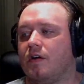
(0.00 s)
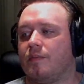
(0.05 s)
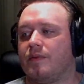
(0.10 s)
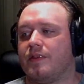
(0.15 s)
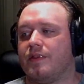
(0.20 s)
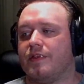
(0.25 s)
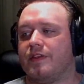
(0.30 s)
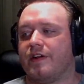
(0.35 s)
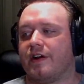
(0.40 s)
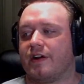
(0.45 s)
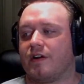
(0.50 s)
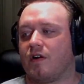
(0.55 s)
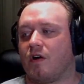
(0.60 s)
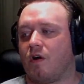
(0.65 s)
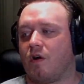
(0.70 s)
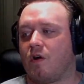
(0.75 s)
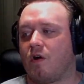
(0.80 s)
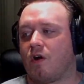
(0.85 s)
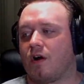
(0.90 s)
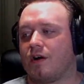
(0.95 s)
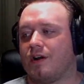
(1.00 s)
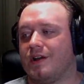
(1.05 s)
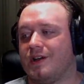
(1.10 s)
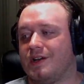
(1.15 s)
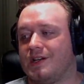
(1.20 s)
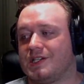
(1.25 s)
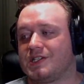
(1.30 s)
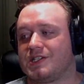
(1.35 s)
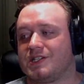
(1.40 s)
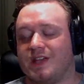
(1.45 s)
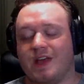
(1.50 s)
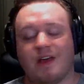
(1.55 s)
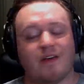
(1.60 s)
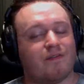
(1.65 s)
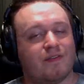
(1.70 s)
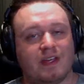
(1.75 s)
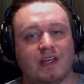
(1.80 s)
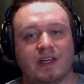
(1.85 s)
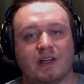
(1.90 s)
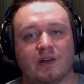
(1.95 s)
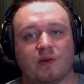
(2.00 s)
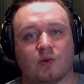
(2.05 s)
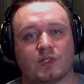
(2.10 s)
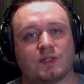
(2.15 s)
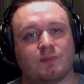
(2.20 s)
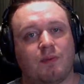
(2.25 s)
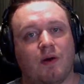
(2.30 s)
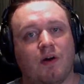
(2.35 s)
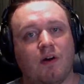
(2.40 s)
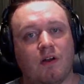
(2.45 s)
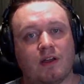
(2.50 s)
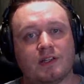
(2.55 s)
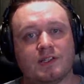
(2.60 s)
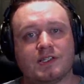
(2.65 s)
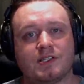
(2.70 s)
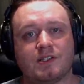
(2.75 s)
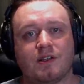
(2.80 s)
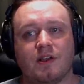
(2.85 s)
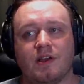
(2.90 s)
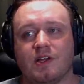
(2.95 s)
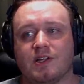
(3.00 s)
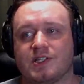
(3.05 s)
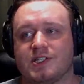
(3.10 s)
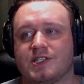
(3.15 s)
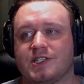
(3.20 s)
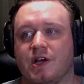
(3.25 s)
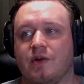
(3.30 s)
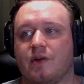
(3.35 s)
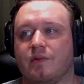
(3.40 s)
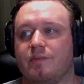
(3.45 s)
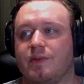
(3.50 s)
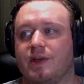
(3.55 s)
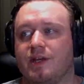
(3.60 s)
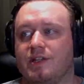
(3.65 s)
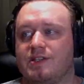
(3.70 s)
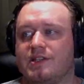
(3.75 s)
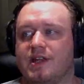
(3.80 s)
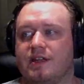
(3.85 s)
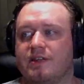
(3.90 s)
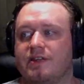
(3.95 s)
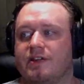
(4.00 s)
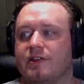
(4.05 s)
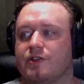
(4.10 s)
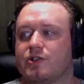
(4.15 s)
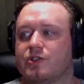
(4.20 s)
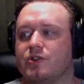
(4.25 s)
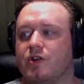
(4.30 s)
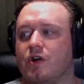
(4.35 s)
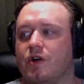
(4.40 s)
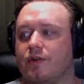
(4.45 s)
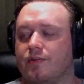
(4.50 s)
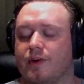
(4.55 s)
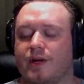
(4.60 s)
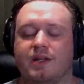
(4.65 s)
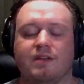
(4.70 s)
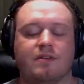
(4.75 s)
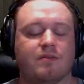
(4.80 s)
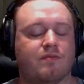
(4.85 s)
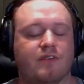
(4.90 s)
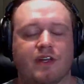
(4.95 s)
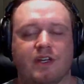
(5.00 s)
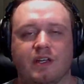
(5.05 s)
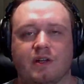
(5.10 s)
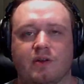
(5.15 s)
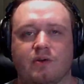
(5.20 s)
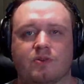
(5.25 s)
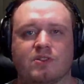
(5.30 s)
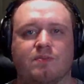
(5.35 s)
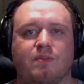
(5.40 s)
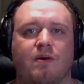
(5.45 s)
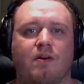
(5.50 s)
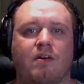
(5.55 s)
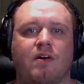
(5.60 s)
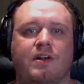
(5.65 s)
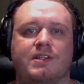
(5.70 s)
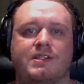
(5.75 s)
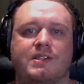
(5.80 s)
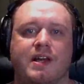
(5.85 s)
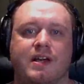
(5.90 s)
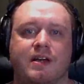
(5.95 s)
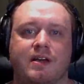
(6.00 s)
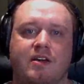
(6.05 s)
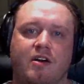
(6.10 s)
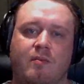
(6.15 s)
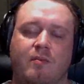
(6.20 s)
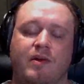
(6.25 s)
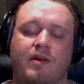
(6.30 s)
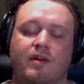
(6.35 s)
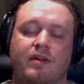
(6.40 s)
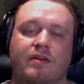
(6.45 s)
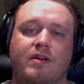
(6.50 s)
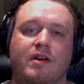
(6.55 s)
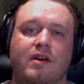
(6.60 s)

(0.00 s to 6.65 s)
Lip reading: There are set vehicle spawns, so it means that there's not random vehicle spawns that come in